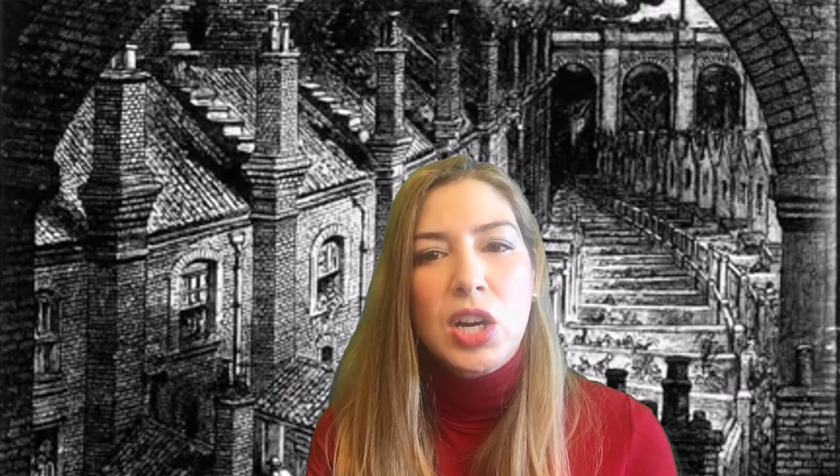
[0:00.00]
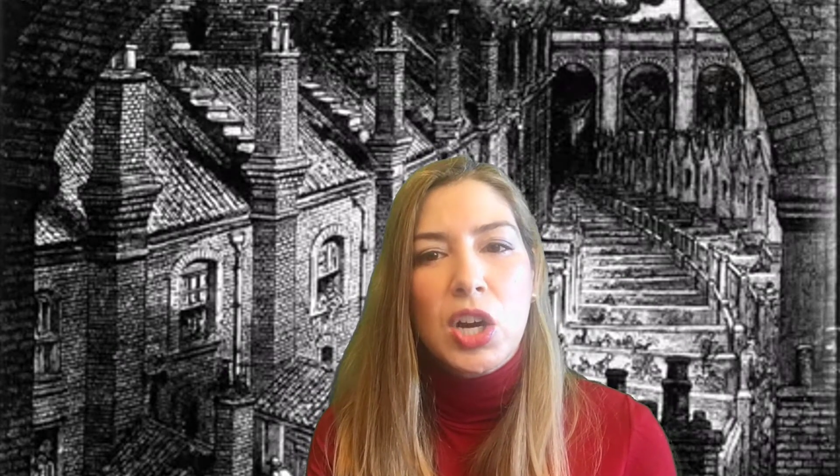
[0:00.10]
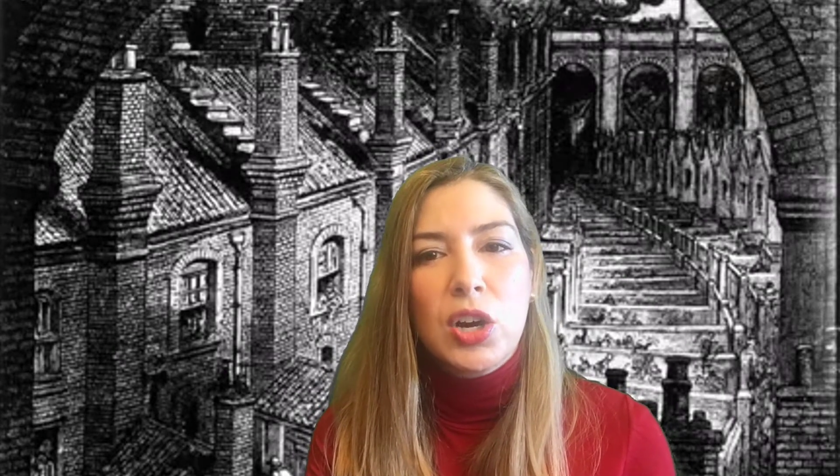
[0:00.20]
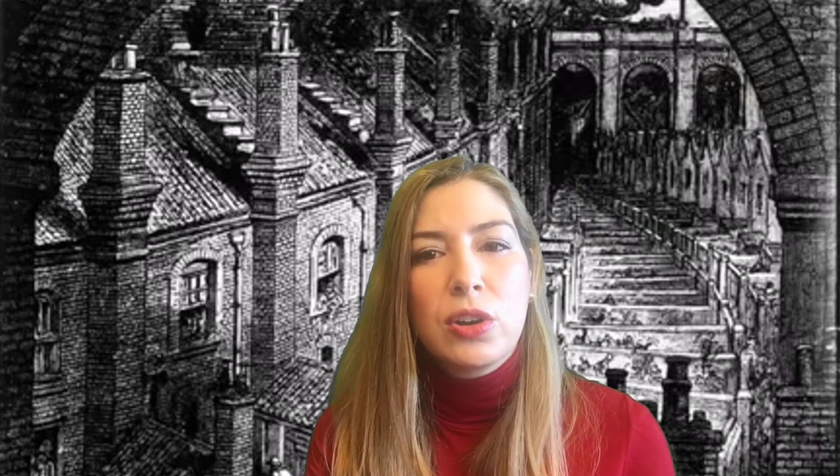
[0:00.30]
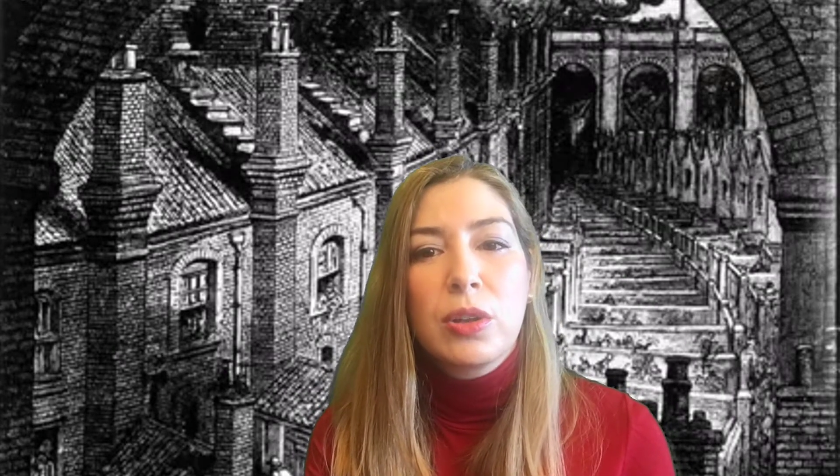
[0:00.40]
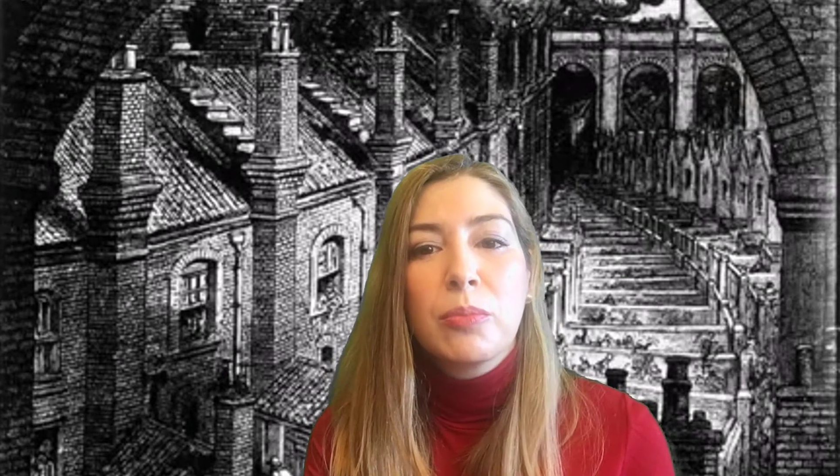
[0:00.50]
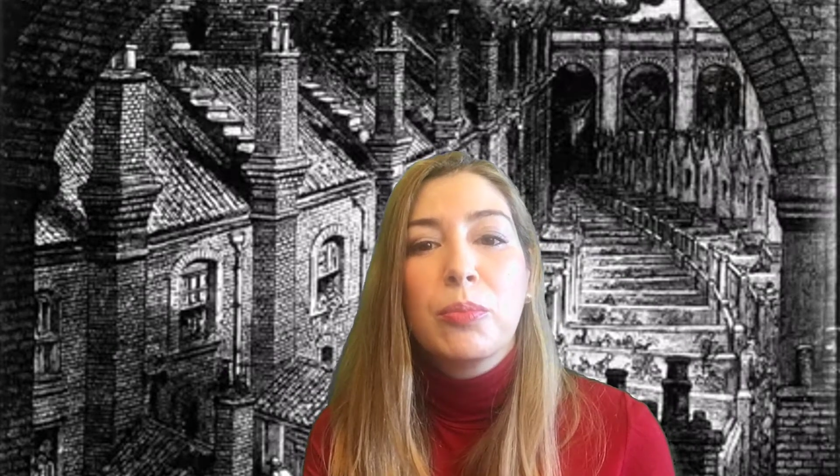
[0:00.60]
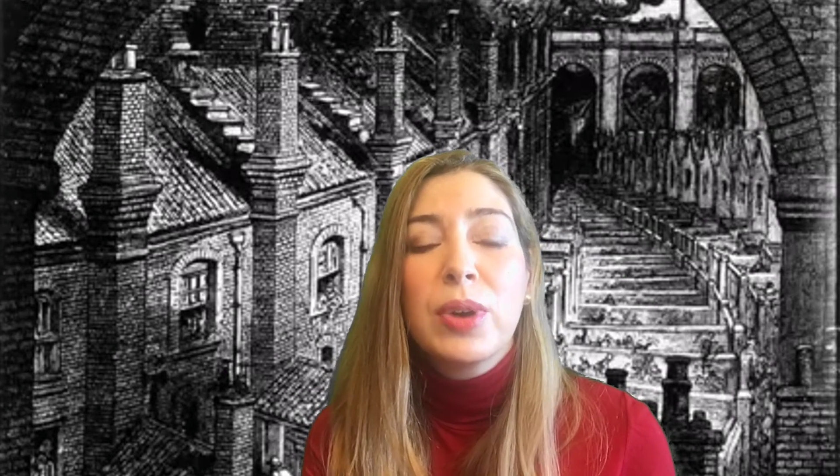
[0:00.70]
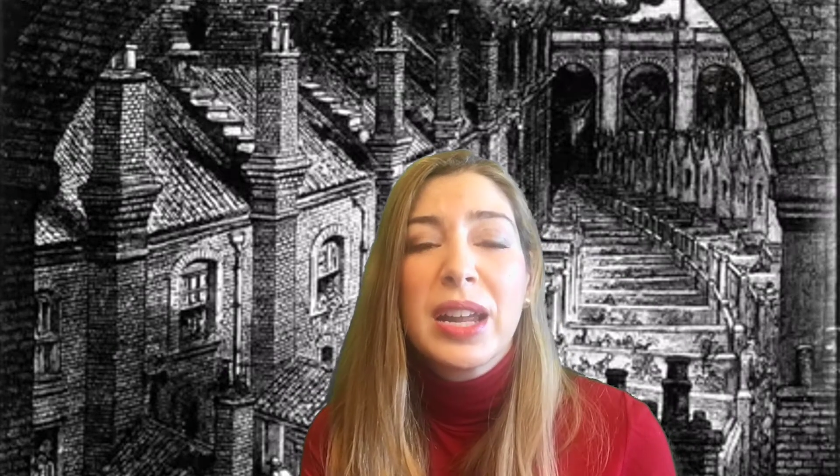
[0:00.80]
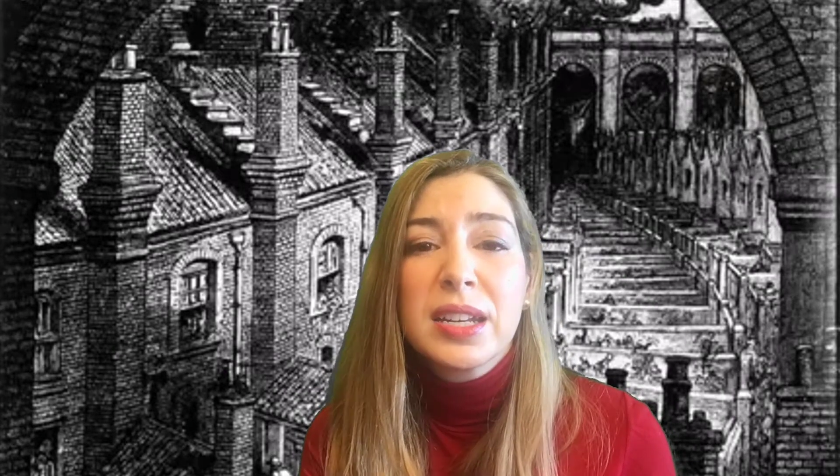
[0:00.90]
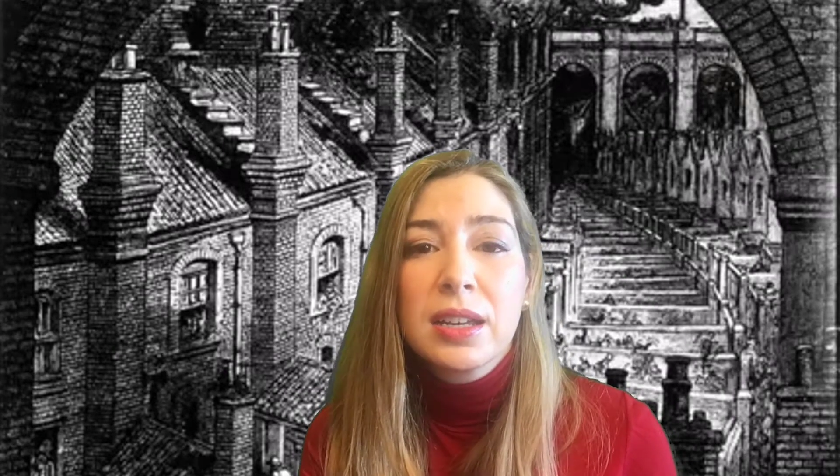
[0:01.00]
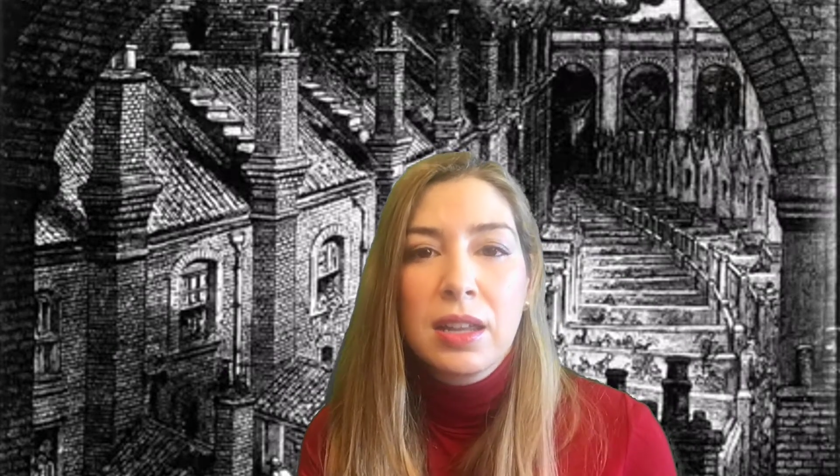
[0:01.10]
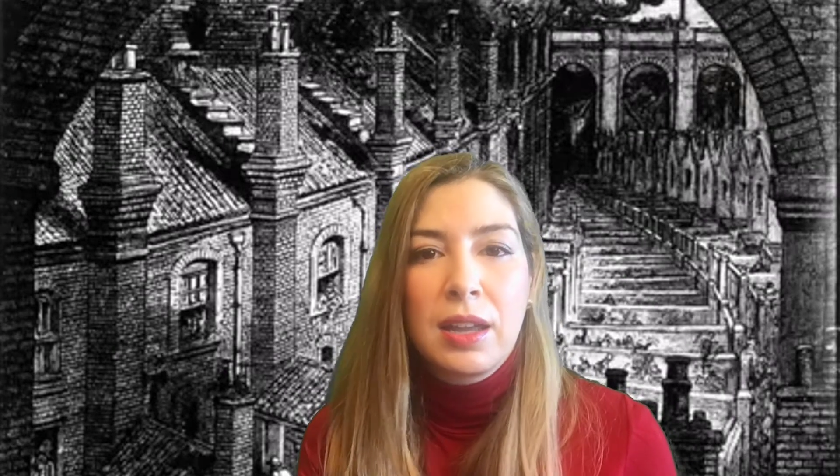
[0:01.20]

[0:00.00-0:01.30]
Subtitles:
on bread